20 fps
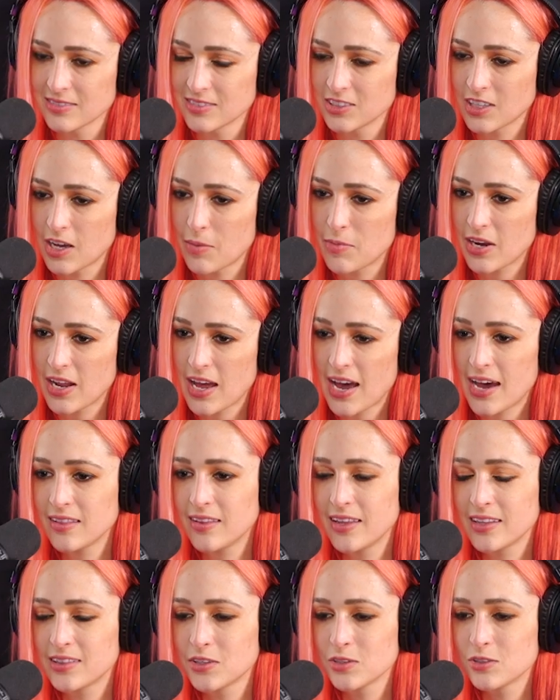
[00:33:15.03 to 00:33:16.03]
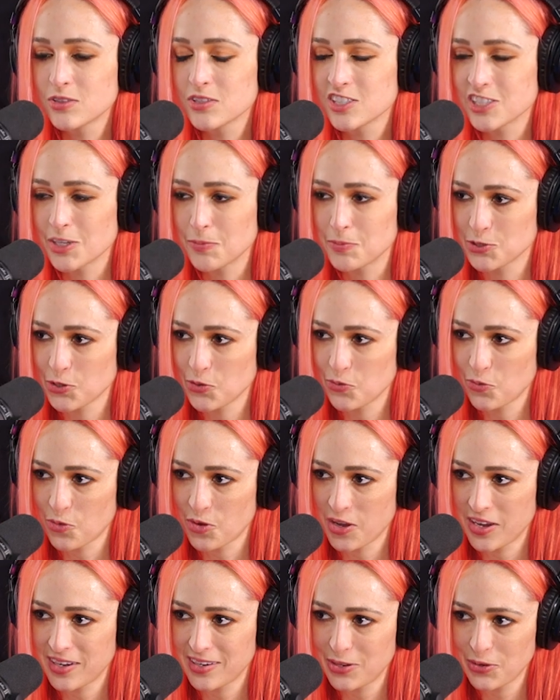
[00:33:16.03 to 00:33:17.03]
So, I mean, I had like little sips of
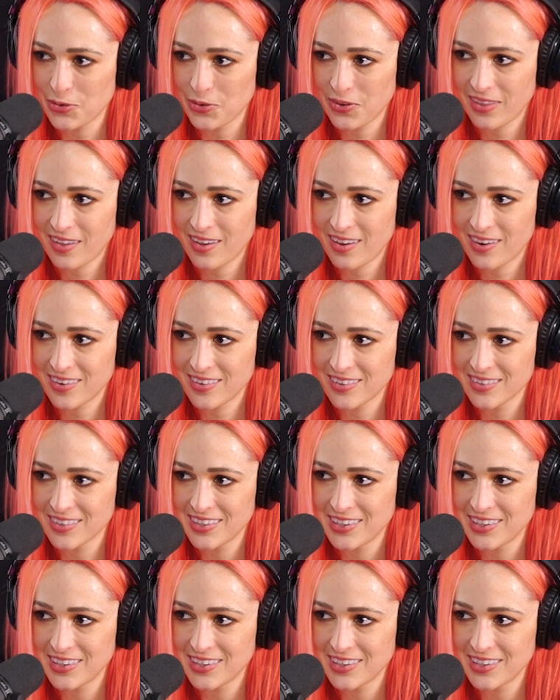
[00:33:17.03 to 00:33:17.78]
wine here and there,